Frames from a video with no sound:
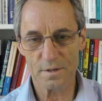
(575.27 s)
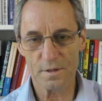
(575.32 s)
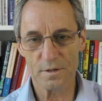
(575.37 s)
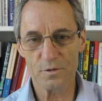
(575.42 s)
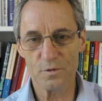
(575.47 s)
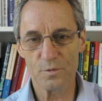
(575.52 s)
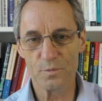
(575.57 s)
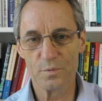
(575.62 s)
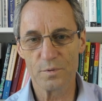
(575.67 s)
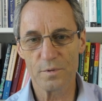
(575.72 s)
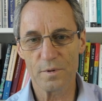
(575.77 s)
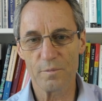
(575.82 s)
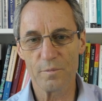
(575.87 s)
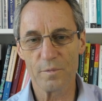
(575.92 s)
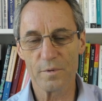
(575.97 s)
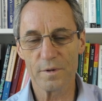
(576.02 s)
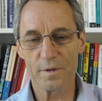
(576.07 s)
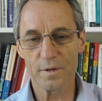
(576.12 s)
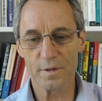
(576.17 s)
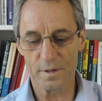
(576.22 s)
you
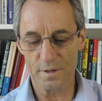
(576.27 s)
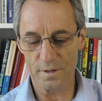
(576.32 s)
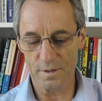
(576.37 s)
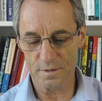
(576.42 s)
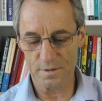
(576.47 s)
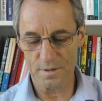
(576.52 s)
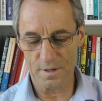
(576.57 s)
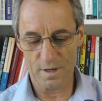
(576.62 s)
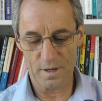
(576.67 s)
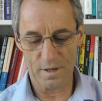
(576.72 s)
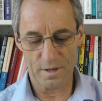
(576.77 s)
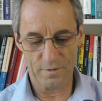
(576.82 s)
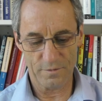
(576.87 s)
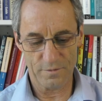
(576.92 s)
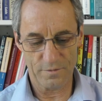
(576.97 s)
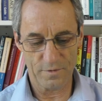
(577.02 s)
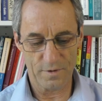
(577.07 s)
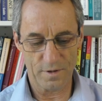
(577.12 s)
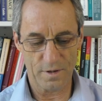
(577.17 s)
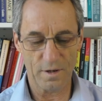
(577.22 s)
probably need to
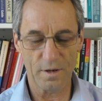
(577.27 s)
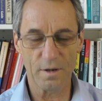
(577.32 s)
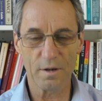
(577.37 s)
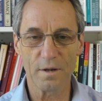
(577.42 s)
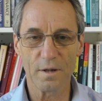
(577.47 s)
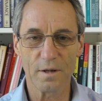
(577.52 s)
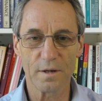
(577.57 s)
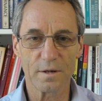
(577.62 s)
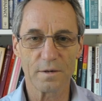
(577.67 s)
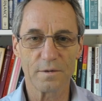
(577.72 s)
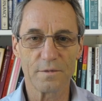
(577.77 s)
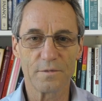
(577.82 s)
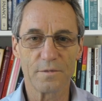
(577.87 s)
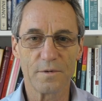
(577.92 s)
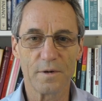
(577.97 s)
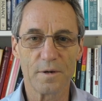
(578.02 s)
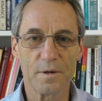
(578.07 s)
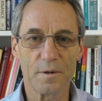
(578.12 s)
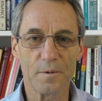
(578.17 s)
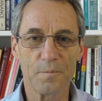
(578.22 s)
have a lot
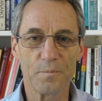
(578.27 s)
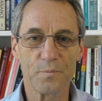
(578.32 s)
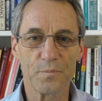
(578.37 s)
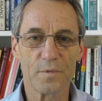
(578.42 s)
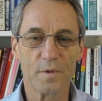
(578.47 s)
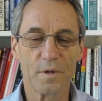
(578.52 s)
of